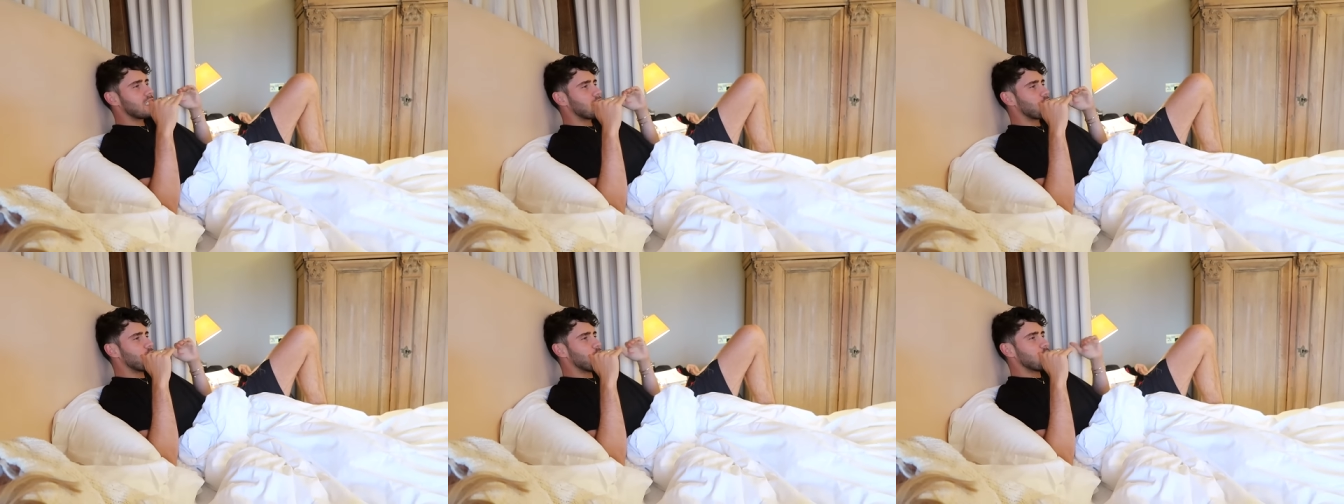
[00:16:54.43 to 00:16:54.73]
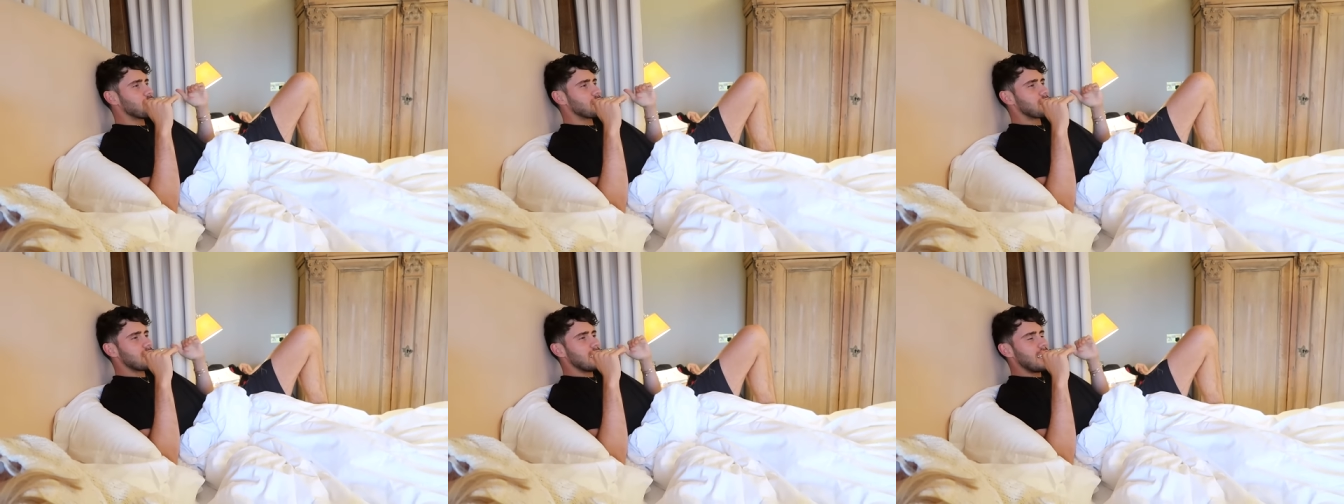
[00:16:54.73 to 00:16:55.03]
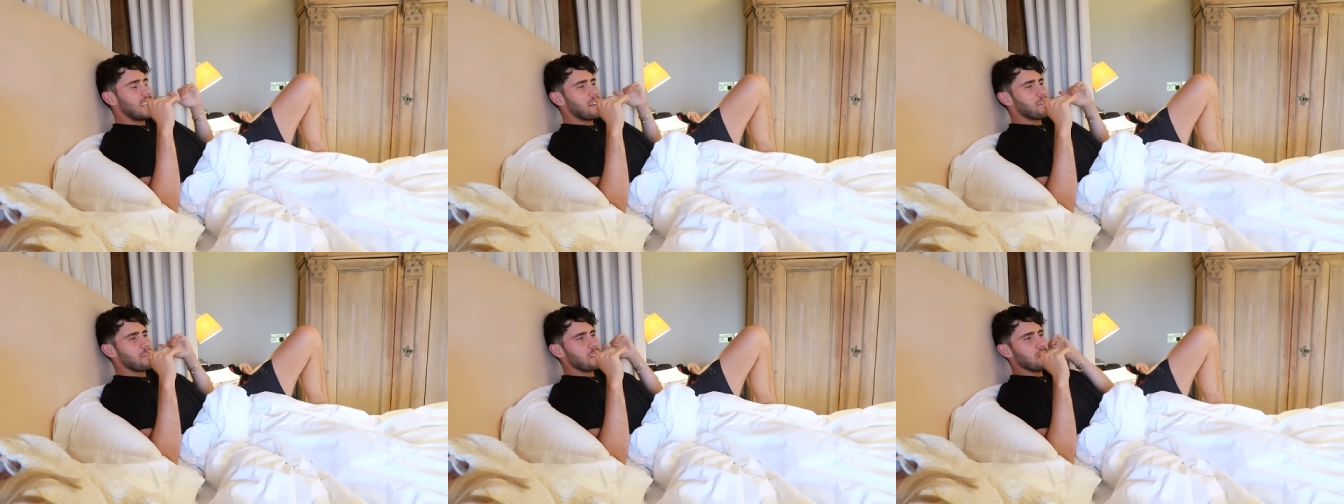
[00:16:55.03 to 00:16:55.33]

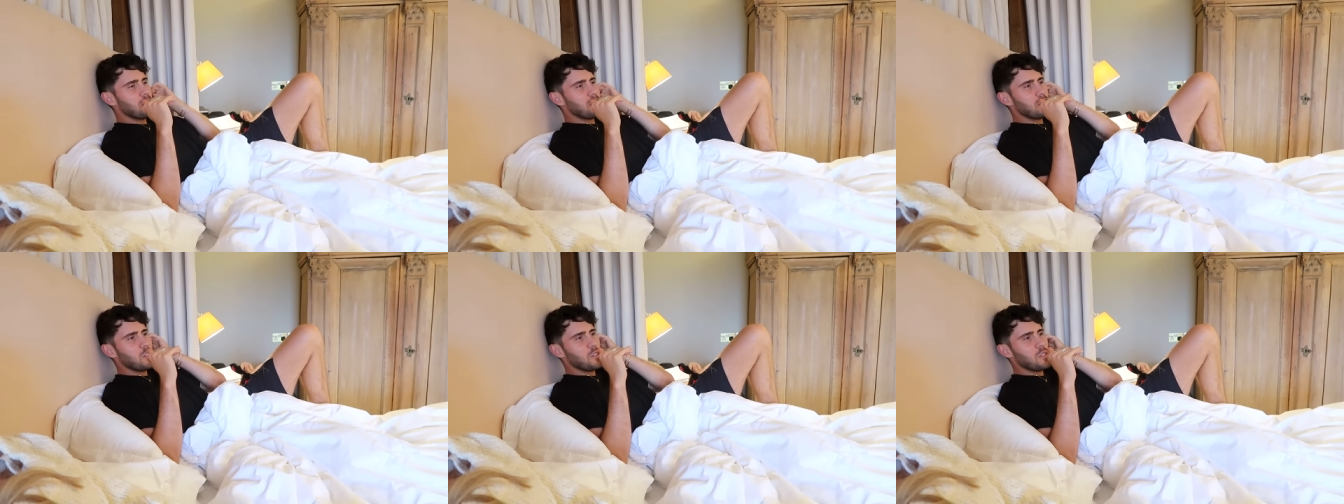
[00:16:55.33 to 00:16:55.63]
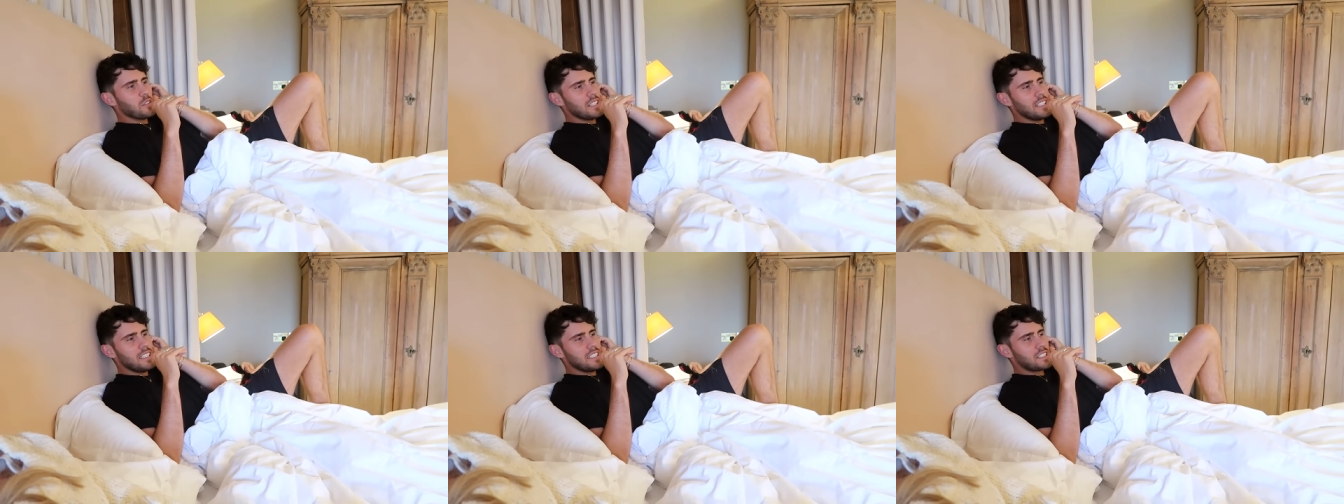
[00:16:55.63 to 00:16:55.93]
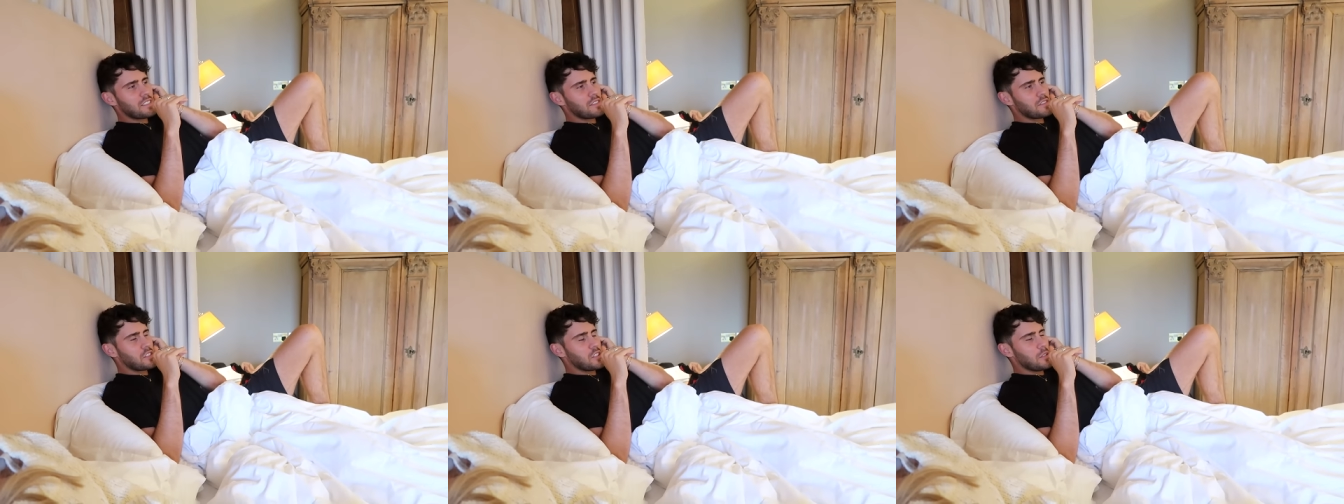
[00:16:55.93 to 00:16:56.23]
constant level of
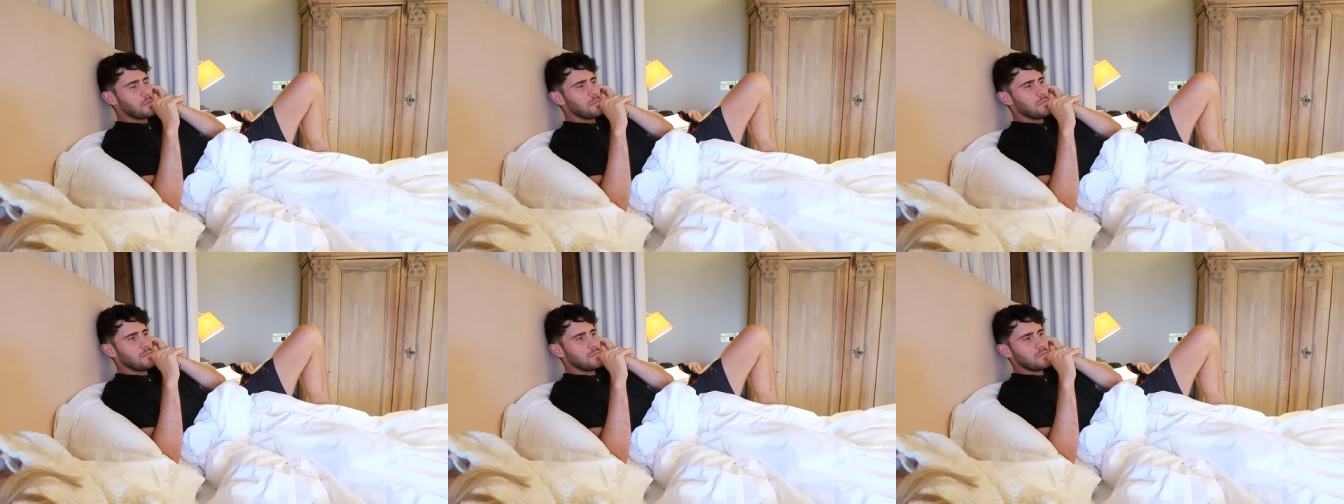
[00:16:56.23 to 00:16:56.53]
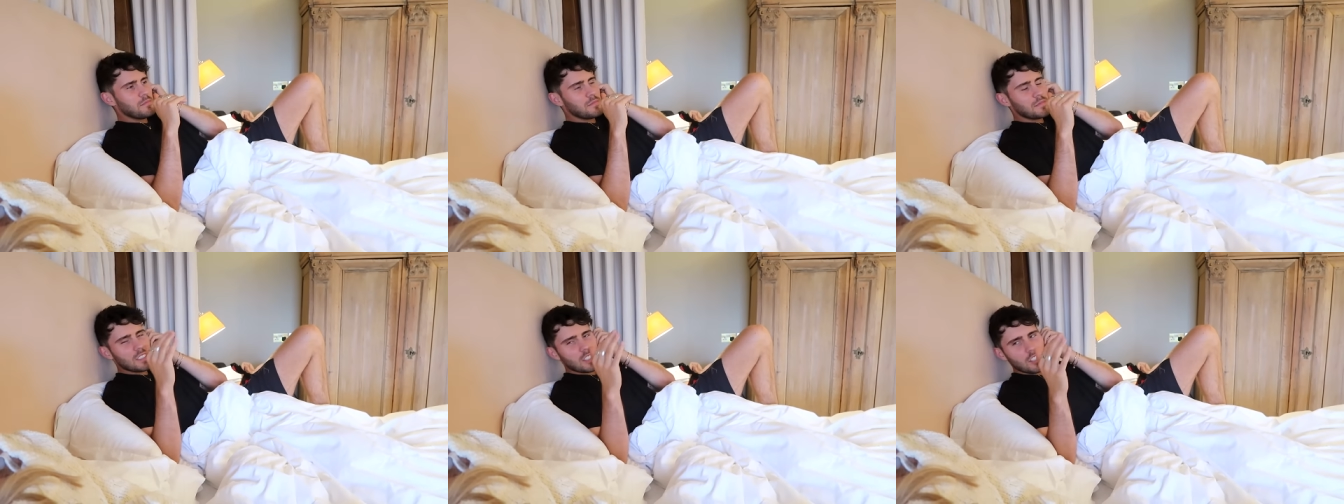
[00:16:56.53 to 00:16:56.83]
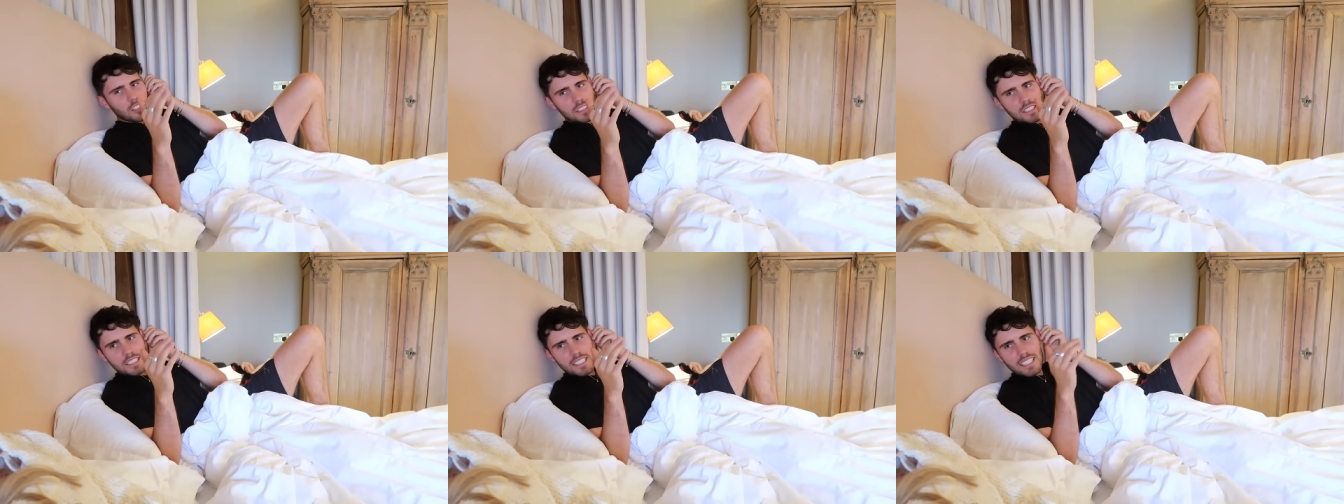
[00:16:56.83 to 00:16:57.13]
noise from
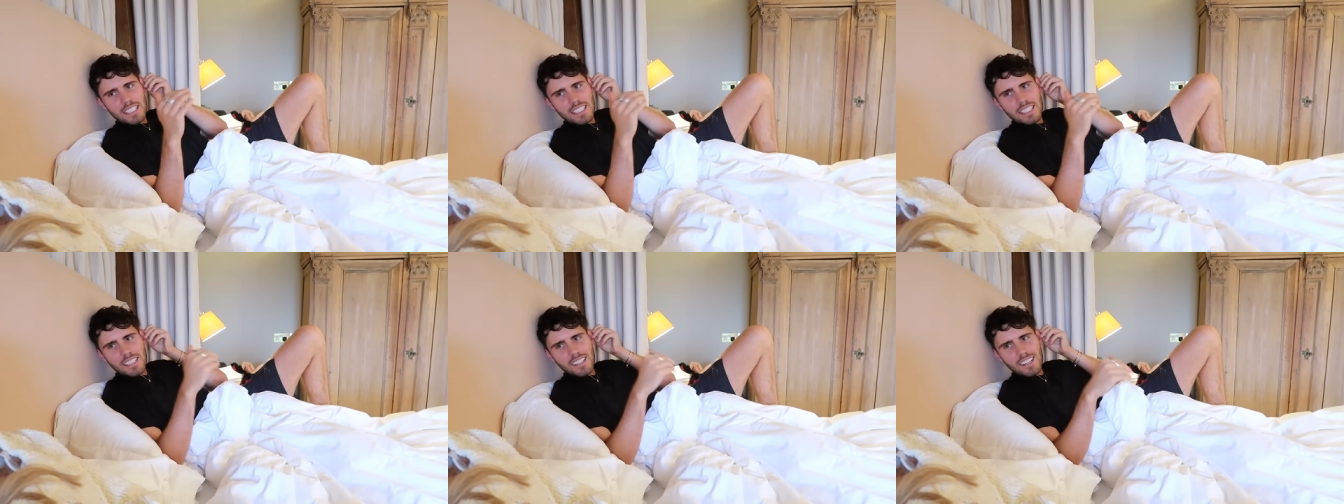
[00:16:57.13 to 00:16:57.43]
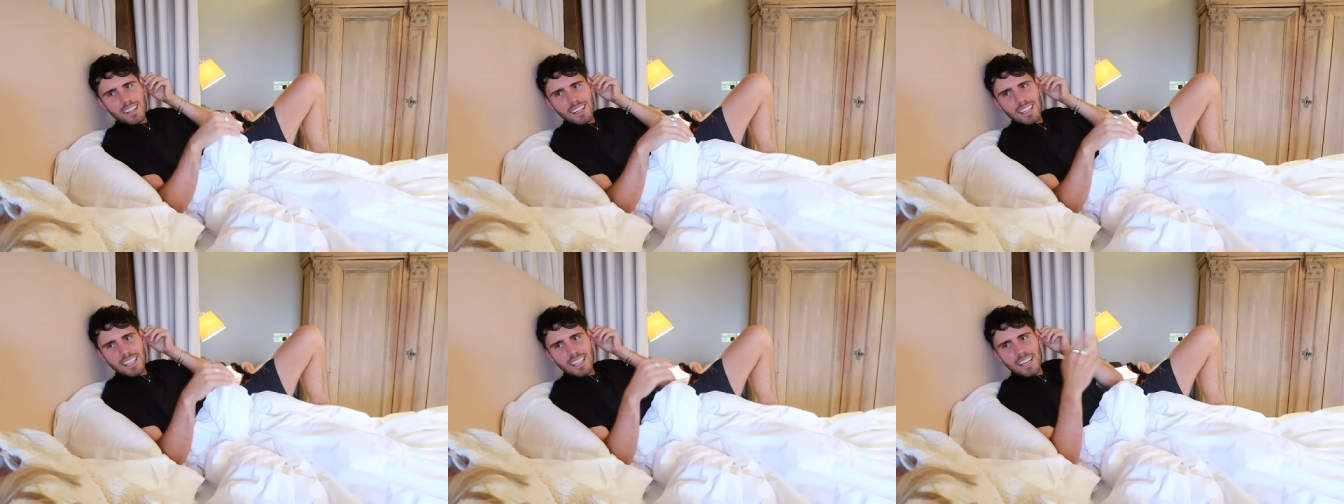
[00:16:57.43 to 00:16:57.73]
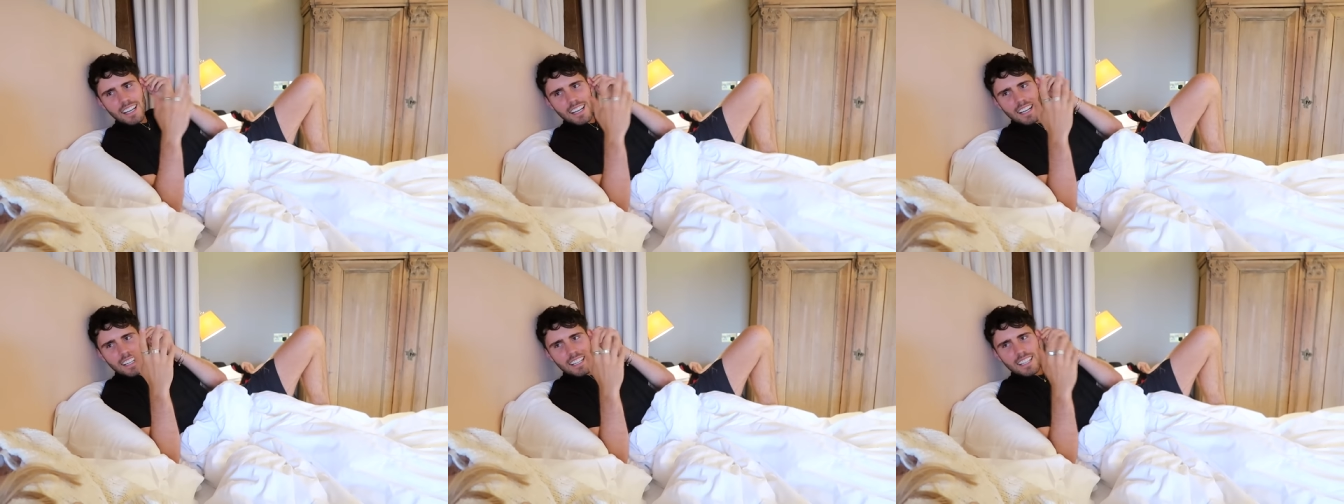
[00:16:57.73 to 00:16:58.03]
Otty,
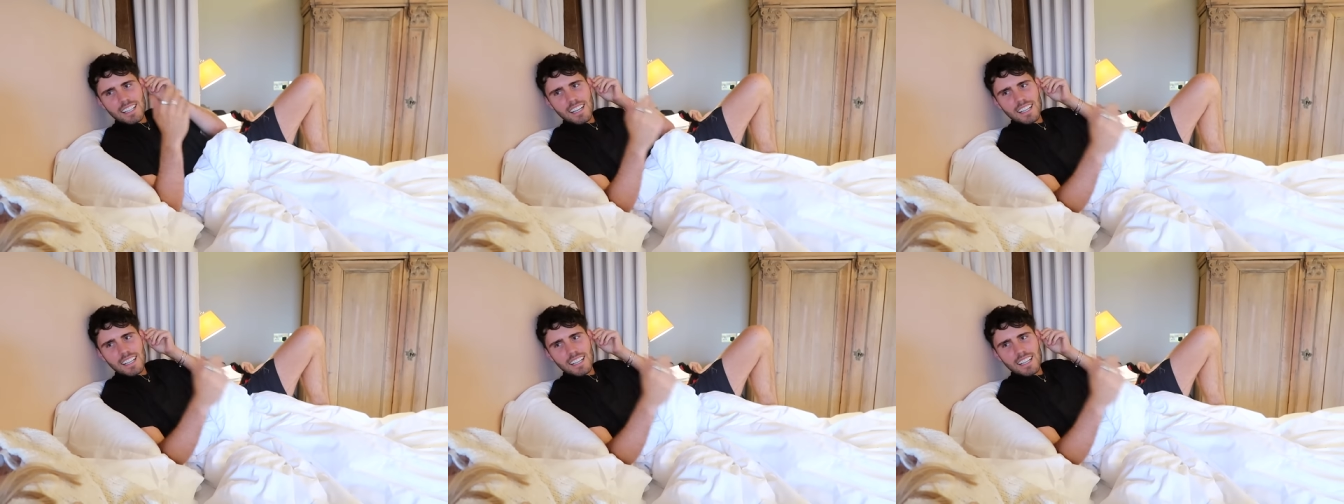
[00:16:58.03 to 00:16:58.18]
Nala,